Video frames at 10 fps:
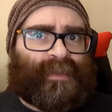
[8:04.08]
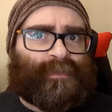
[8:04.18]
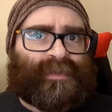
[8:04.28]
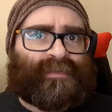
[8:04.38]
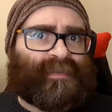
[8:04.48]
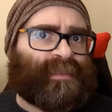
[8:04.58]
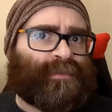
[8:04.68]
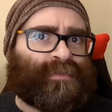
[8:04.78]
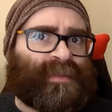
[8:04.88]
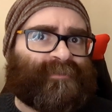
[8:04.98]
me when I tell
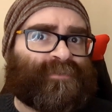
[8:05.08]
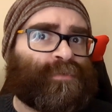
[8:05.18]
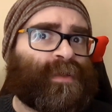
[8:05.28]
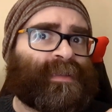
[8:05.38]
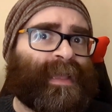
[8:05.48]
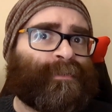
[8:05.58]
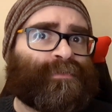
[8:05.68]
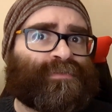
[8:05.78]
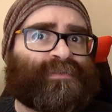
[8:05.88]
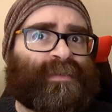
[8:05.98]
you that if you allow
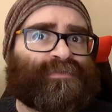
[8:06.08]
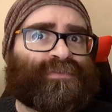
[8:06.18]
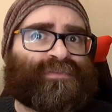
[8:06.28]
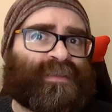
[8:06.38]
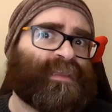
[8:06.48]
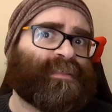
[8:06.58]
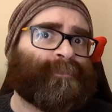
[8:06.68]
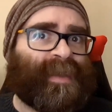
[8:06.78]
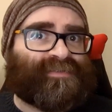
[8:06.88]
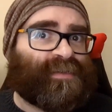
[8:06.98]
yourself to see the
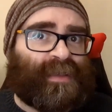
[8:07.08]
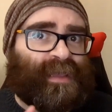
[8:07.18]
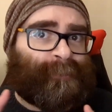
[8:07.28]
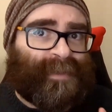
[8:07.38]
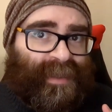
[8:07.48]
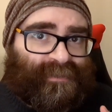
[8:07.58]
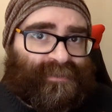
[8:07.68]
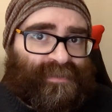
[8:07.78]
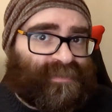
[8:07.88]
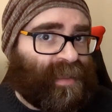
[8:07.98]
magic eye
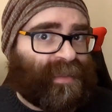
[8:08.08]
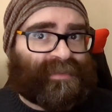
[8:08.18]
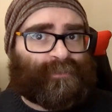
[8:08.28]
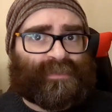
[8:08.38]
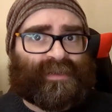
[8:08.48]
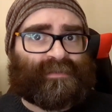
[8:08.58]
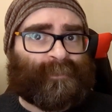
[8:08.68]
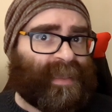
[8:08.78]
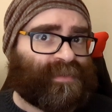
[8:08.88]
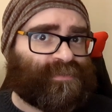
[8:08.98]
pattern that's hiding within its
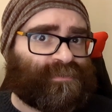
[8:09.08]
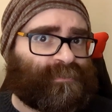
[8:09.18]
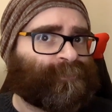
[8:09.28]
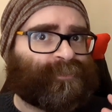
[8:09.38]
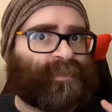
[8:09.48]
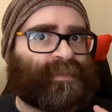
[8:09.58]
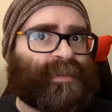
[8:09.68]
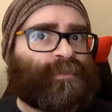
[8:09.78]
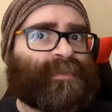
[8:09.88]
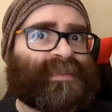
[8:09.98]
pages,
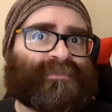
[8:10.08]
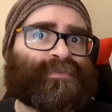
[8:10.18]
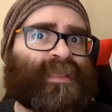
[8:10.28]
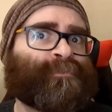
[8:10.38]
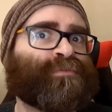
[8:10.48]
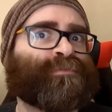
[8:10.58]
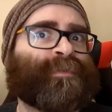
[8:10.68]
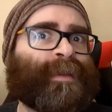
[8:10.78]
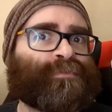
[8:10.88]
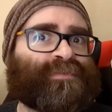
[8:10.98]
then you'll be left with a
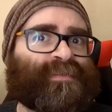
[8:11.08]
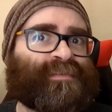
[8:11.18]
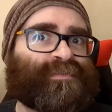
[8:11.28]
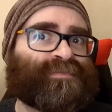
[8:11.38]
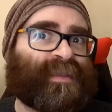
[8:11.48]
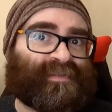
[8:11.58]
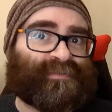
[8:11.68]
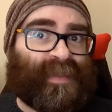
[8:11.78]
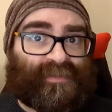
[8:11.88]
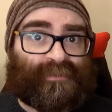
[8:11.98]
profound sense of
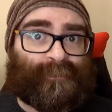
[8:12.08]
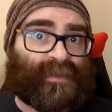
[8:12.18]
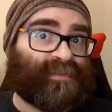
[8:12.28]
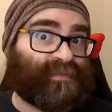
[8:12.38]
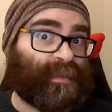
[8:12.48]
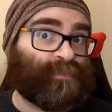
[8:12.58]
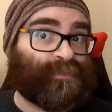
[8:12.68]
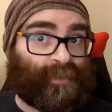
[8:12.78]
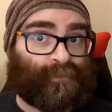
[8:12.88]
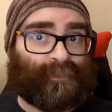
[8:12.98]
satisfaction by the time the
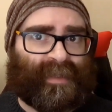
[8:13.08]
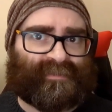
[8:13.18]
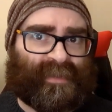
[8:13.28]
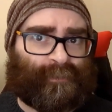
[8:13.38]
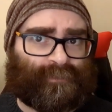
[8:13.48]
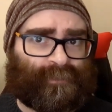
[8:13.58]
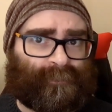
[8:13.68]
record plays out.